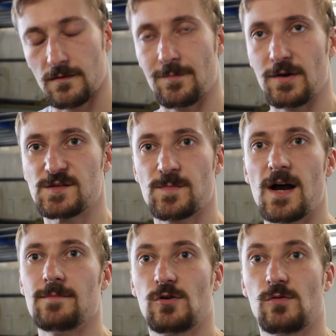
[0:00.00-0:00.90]
the boost
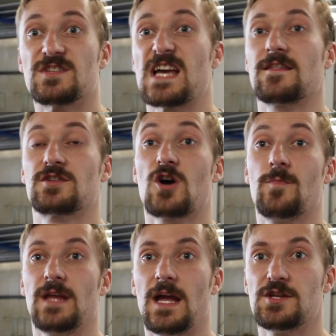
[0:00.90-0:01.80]
pipe comes out the
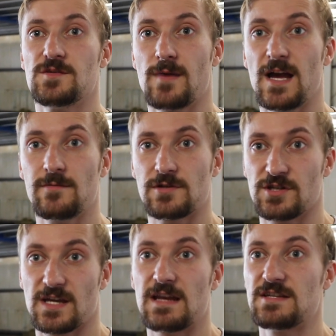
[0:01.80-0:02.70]
top of the engine bay,
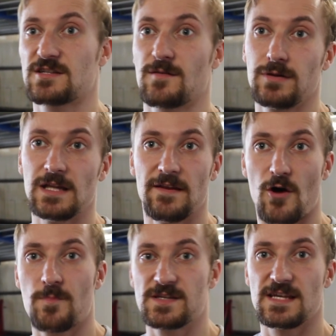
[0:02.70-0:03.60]
which again is
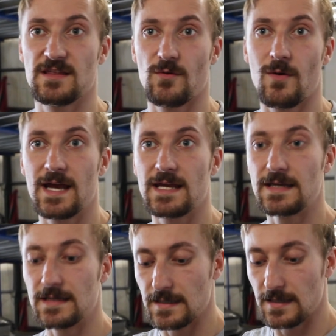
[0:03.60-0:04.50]
completely opposite to
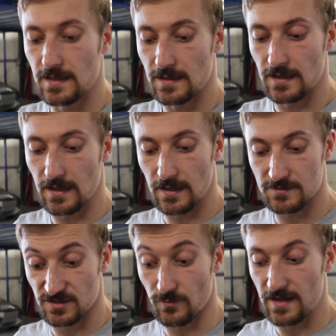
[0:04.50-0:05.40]

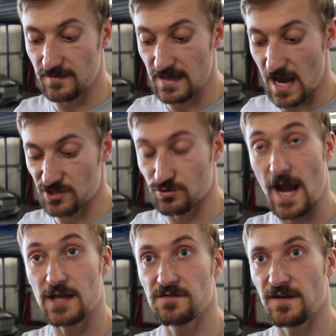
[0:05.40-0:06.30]
the way the Astra
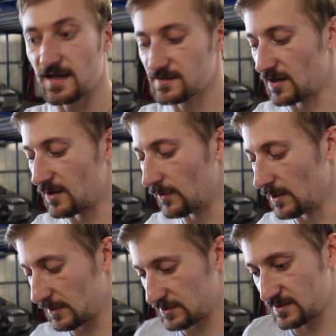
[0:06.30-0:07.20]
H VXR
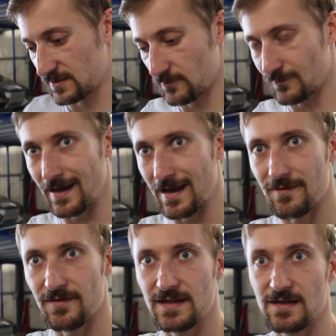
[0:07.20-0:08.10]
works,
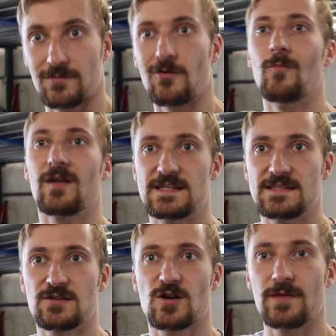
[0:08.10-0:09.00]
where the throttle
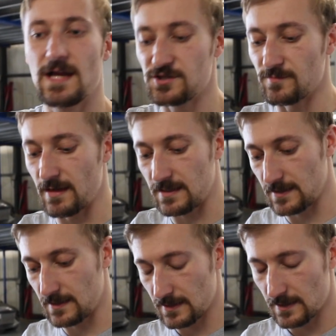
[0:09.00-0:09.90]
body's in the top of the engine bay.
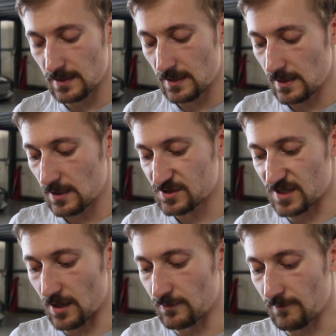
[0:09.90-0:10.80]

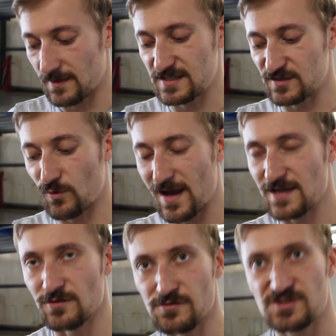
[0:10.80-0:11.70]
So this is
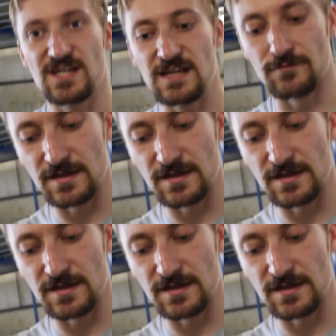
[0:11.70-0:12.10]
where you'll see the